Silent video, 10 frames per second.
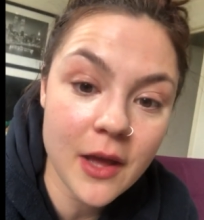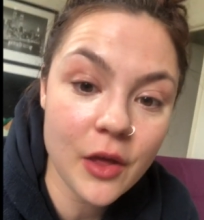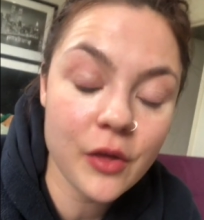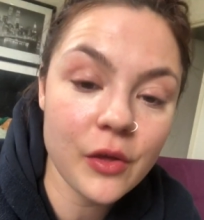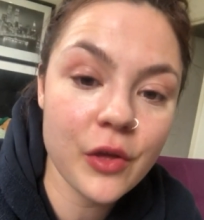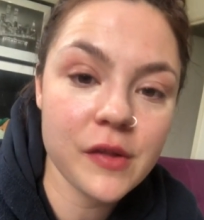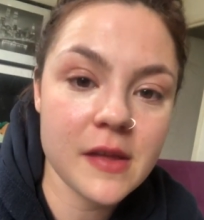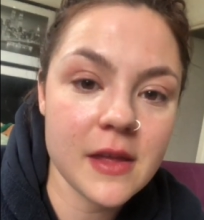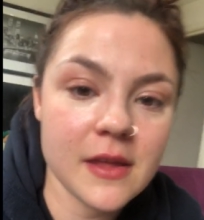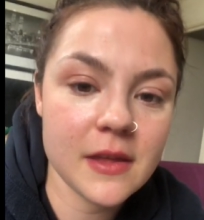
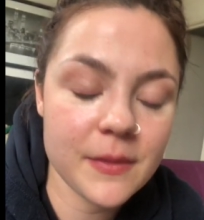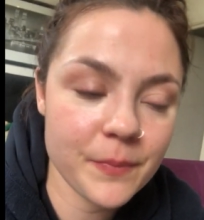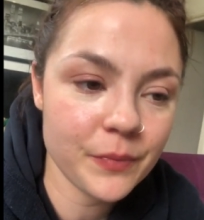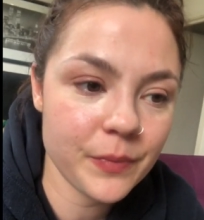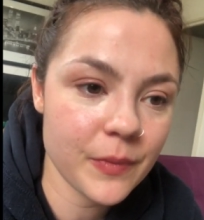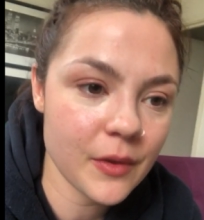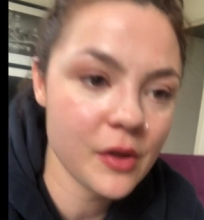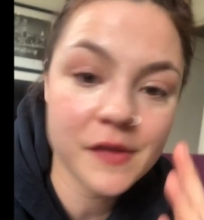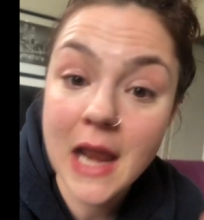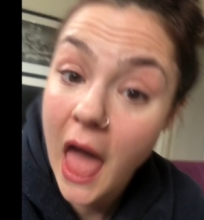
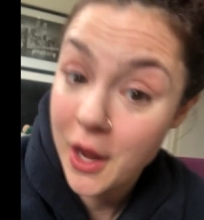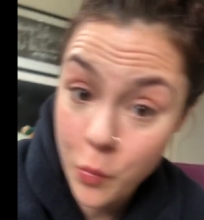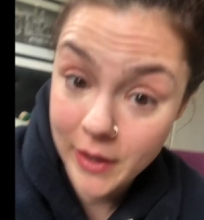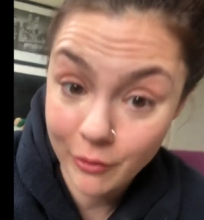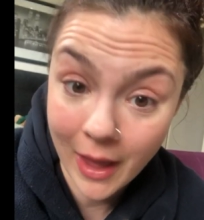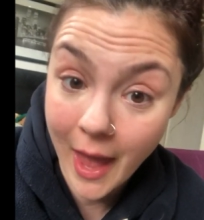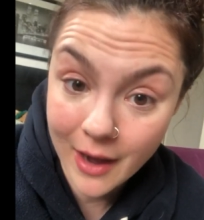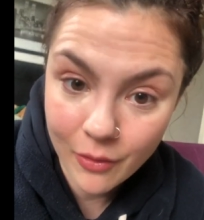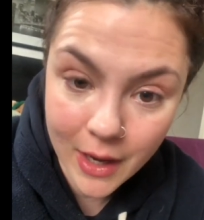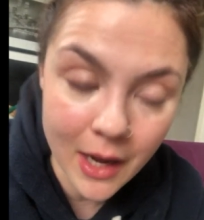because they like when you get
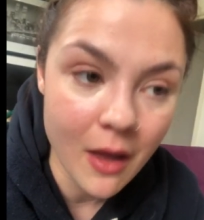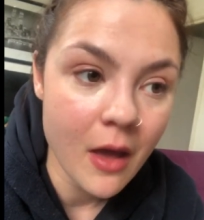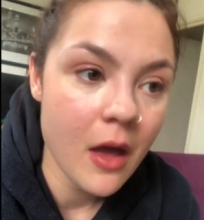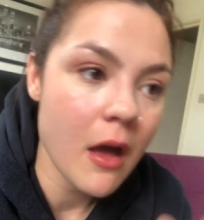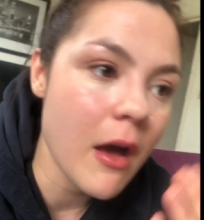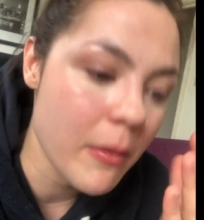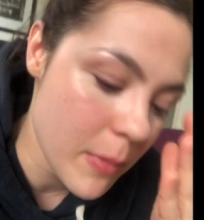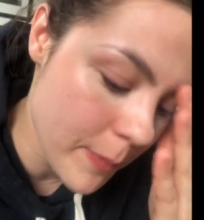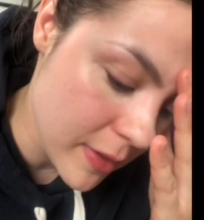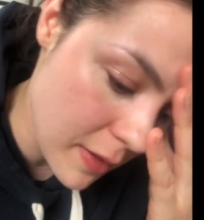angry.
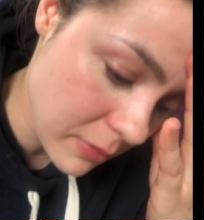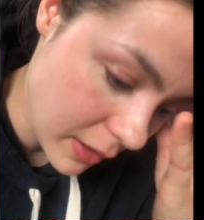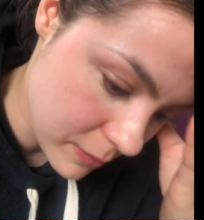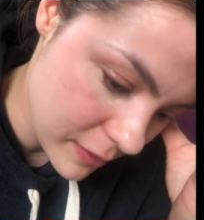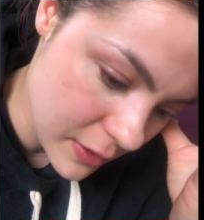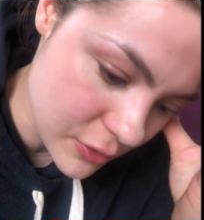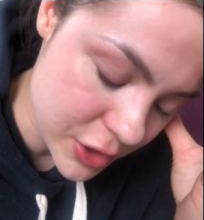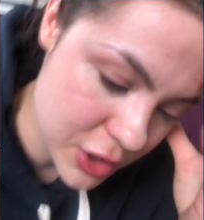But sometimes you